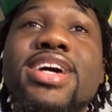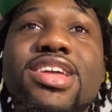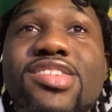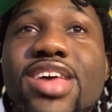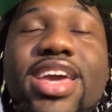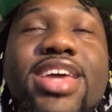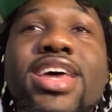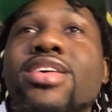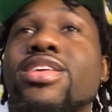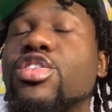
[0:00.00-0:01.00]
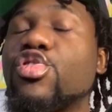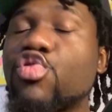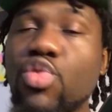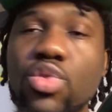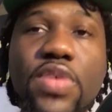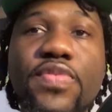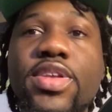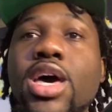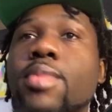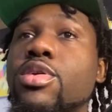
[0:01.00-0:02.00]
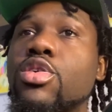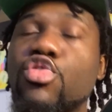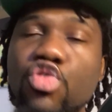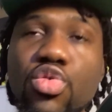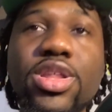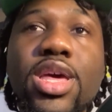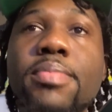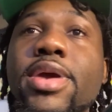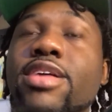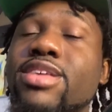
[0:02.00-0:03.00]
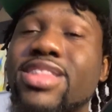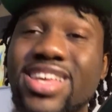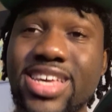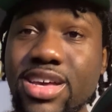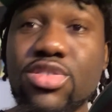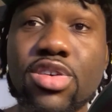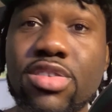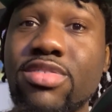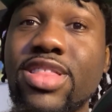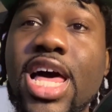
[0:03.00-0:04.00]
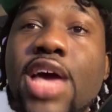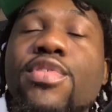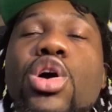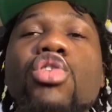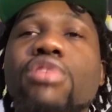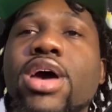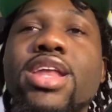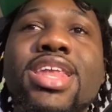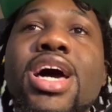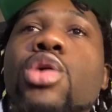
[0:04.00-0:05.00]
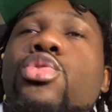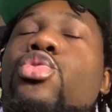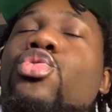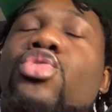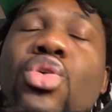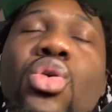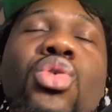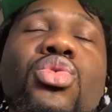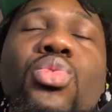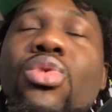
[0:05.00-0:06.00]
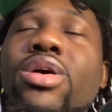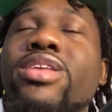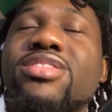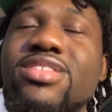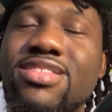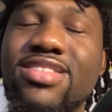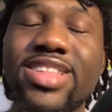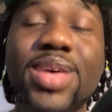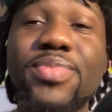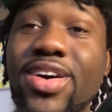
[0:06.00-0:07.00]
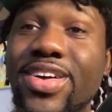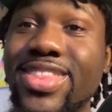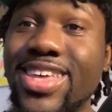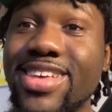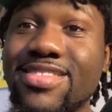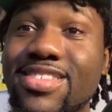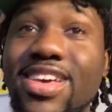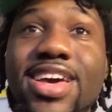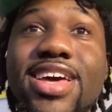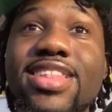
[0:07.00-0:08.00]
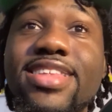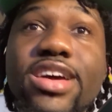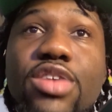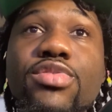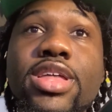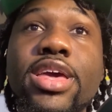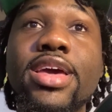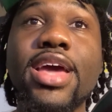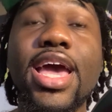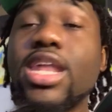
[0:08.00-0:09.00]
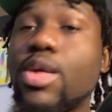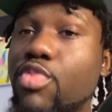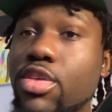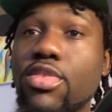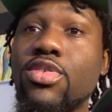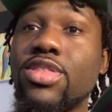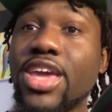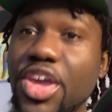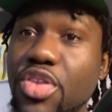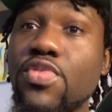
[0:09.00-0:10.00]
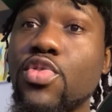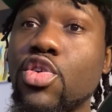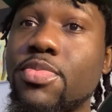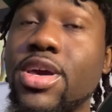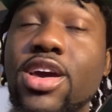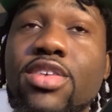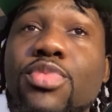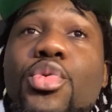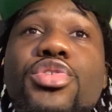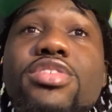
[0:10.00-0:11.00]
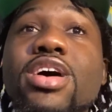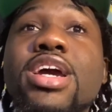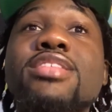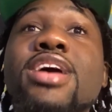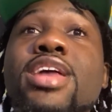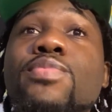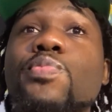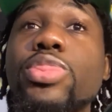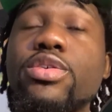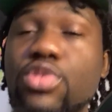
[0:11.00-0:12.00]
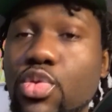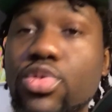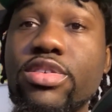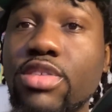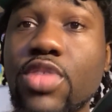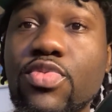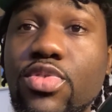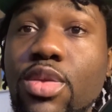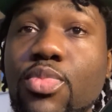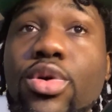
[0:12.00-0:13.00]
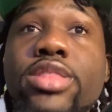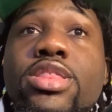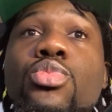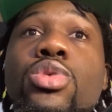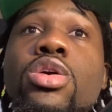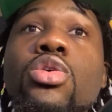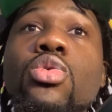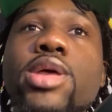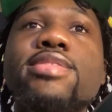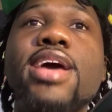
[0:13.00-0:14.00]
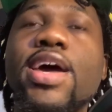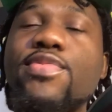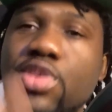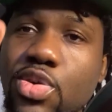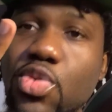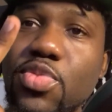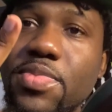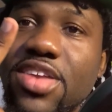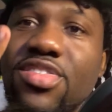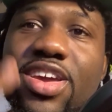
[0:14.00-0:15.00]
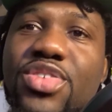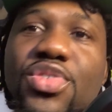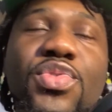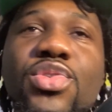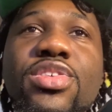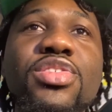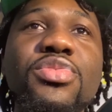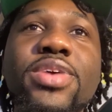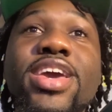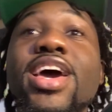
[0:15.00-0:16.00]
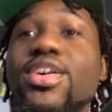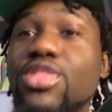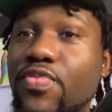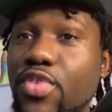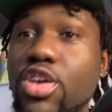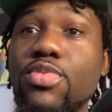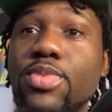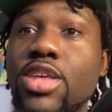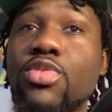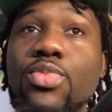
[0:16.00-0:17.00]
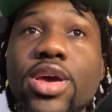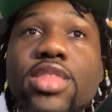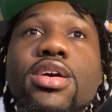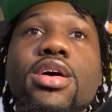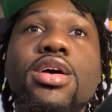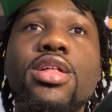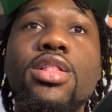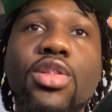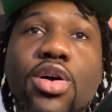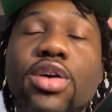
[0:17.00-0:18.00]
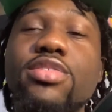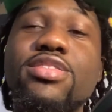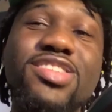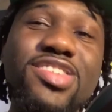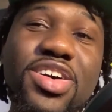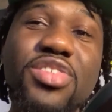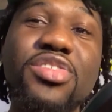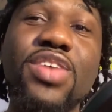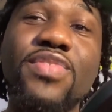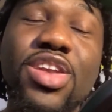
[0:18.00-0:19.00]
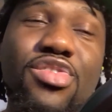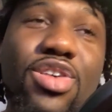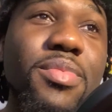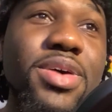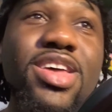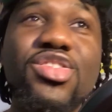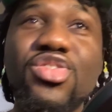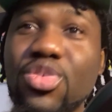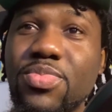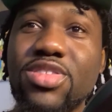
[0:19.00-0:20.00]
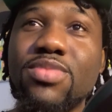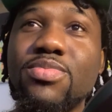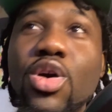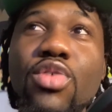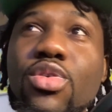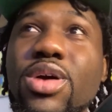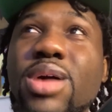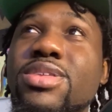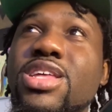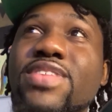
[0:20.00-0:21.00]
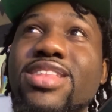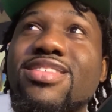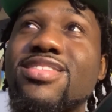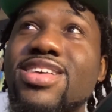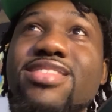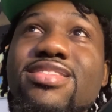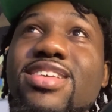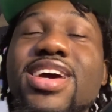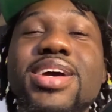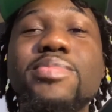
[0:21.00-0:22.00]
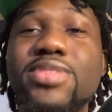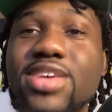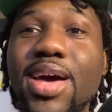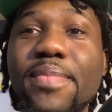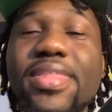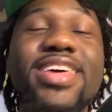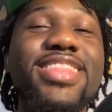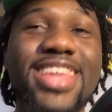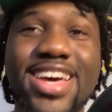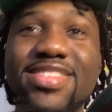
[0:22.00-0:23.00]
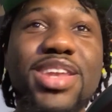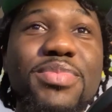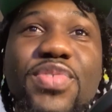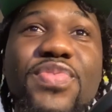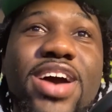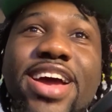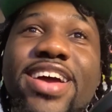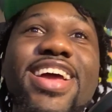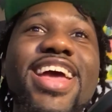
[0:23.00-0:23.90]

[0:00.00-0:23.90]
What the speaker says: Check it out. It's truly phenomenal, truly amazing. The Kickstarter is live right now. You don't want to sleep on this. Literally. And that brings it to the interviews, because Bold Saga has gotten so successful to the point that we are going to have 2 major interviews this week. The first one is with Lost Children of Andromeda. It should be tomorrow, I believe at 6 p.m. That's going to be fire.